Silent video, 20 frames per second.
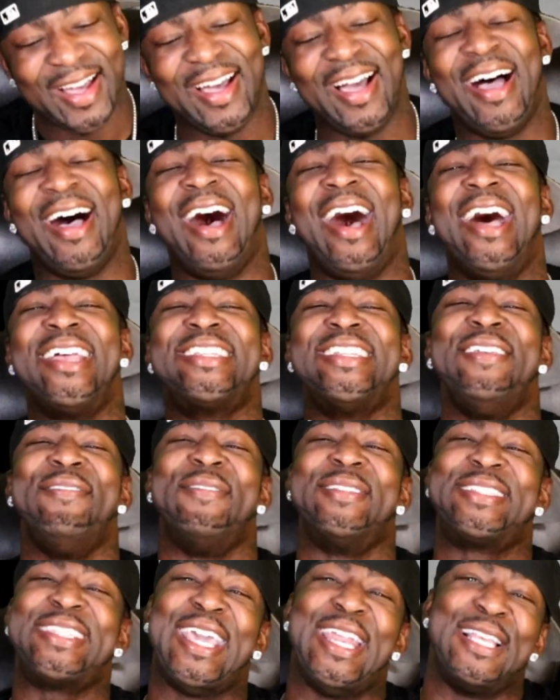I
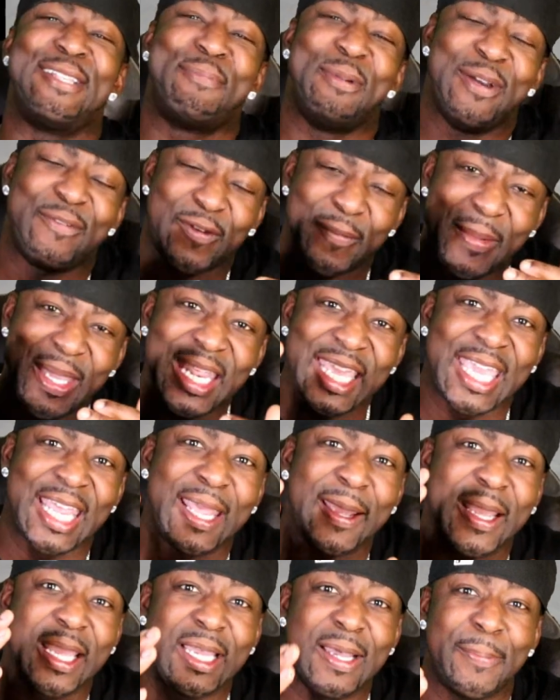shouldn't even say this, but for me to
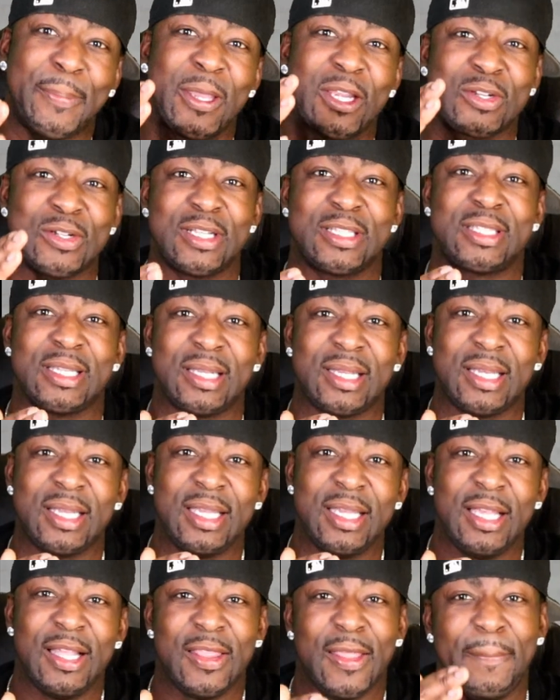get a good picture of
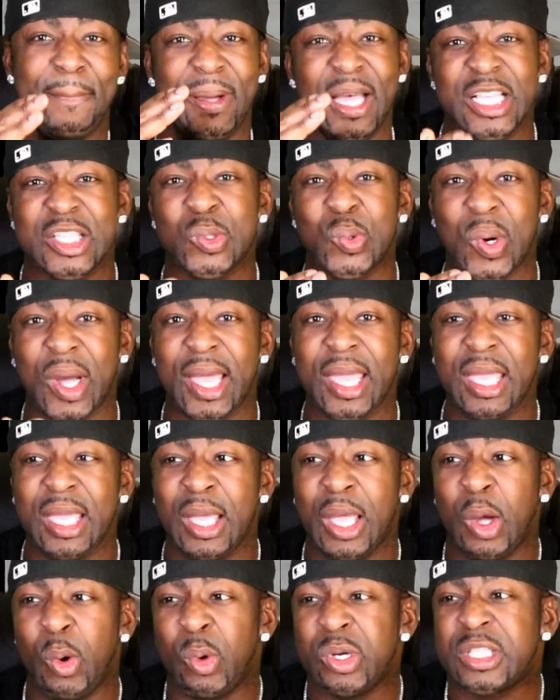Zilla, the best
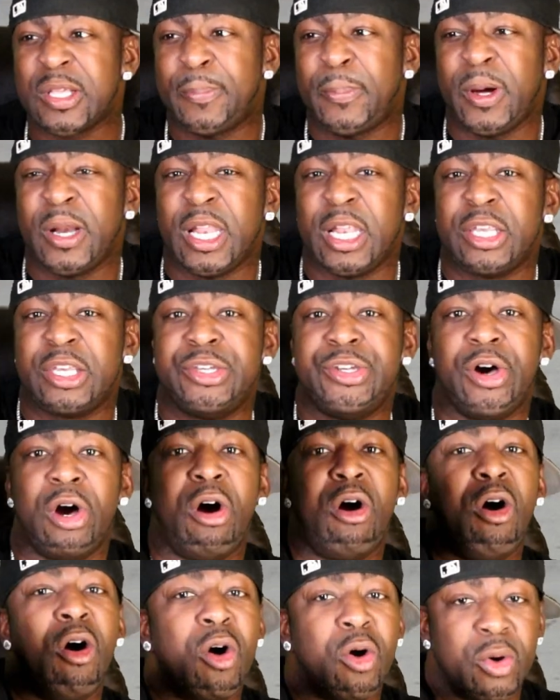way was to put a
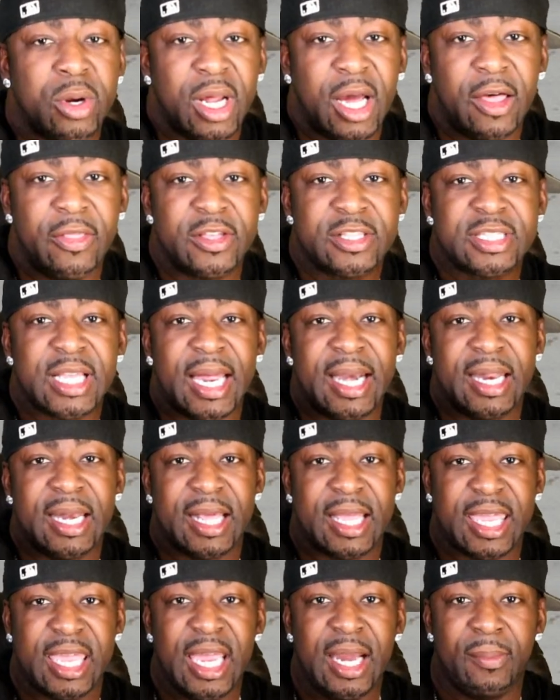dog on the other side
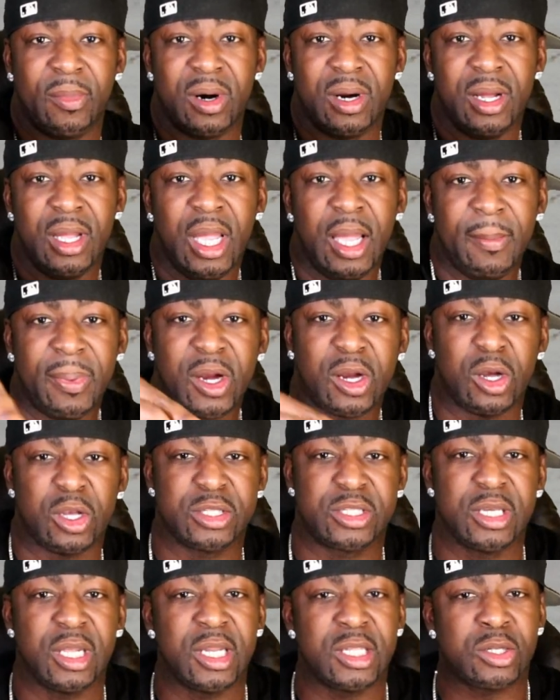of the camera,
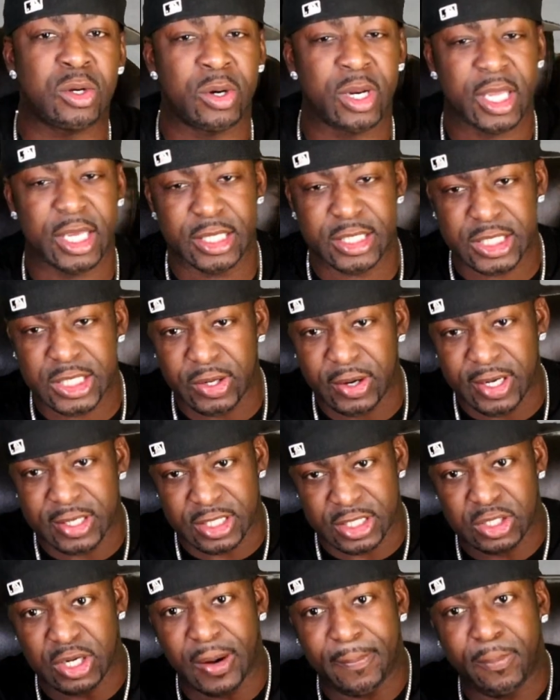because Zilla's going to get
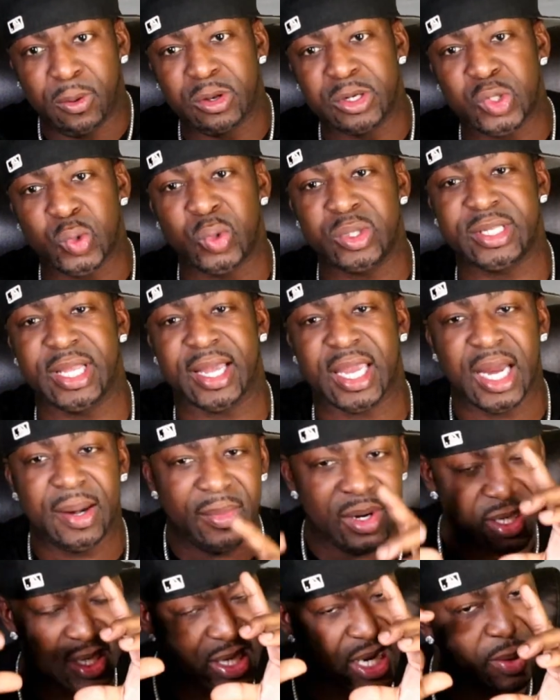serious and start pulling towards that
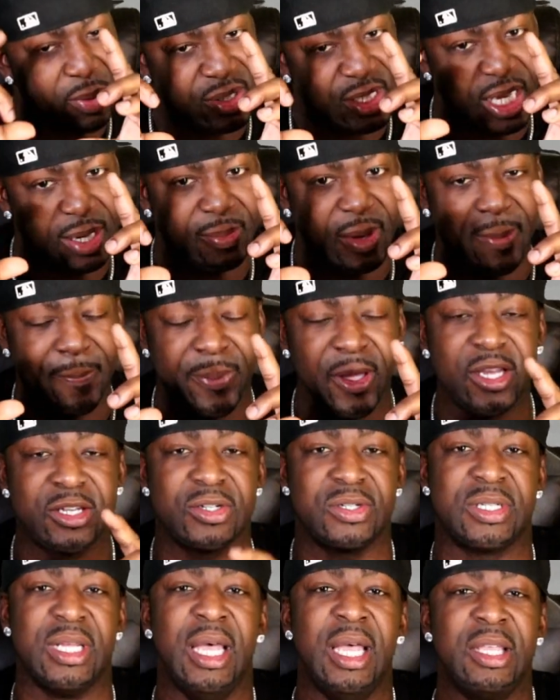camera, and then I would take my
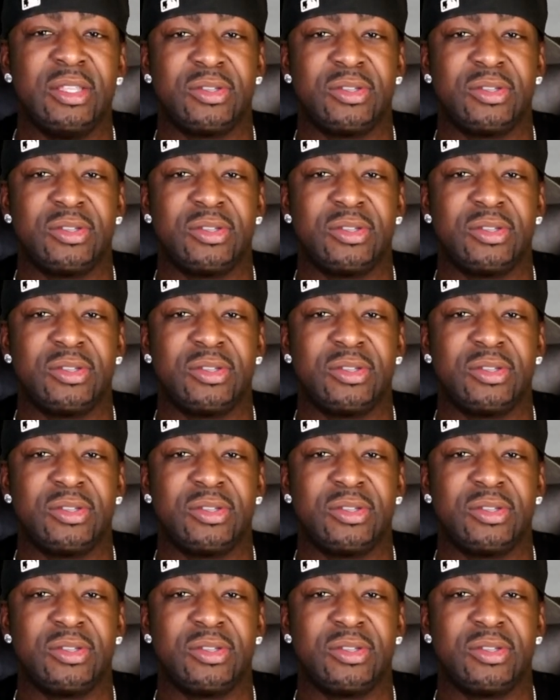pictures.